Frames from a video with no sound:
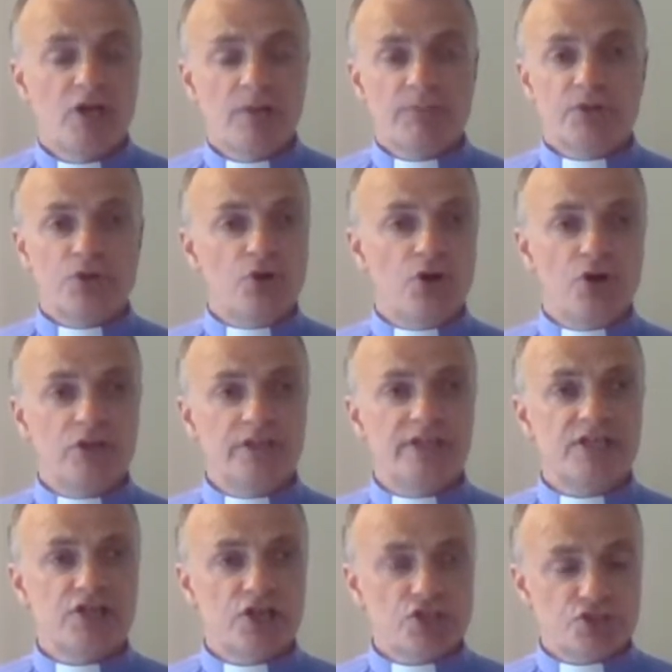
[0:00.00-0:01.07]
But all the
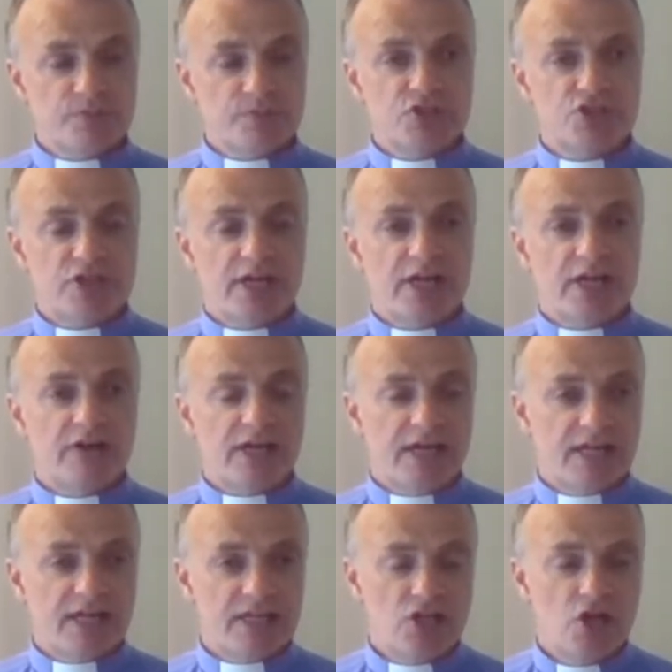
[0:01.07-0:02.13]
announcements are
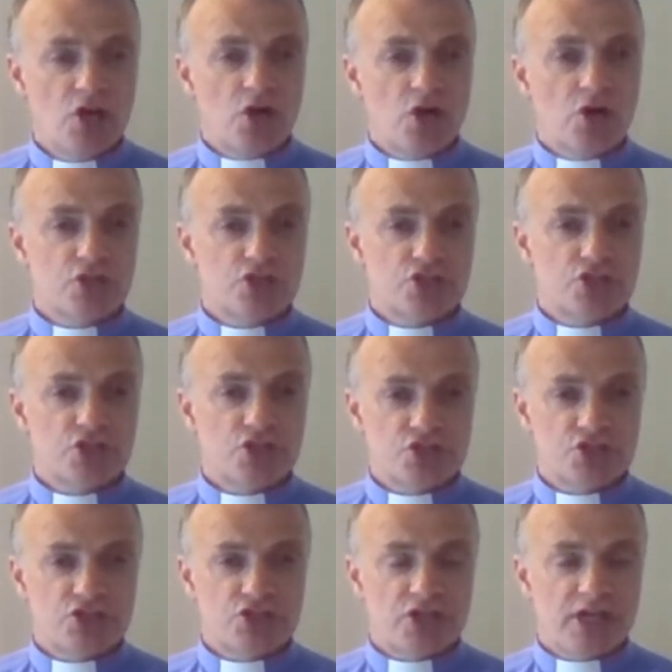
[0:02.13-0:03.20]
in our
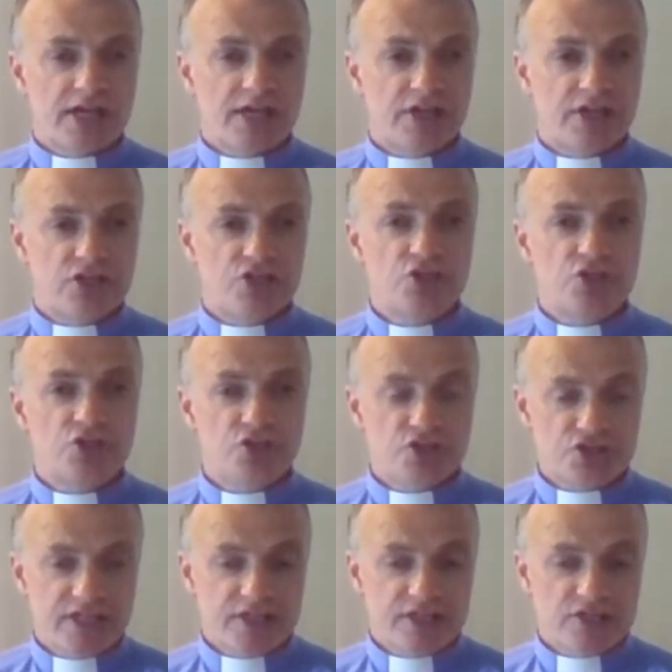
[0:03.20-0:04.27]
church
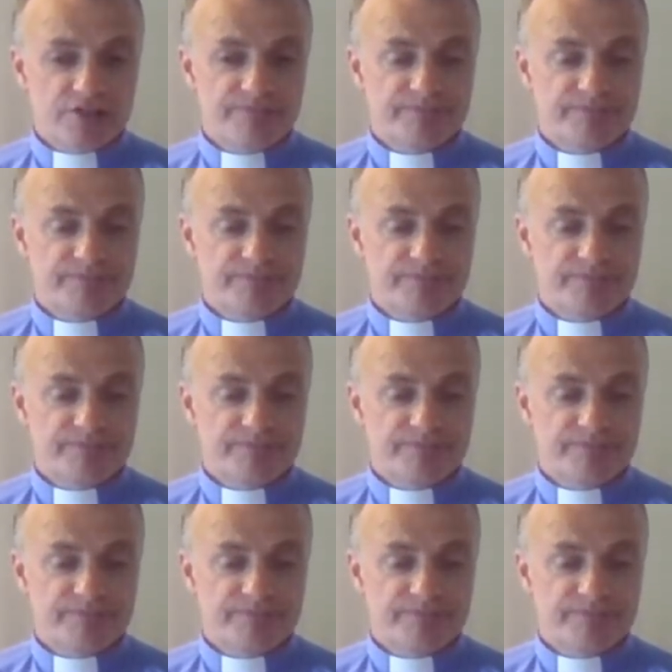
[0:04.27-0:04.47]
newsletter.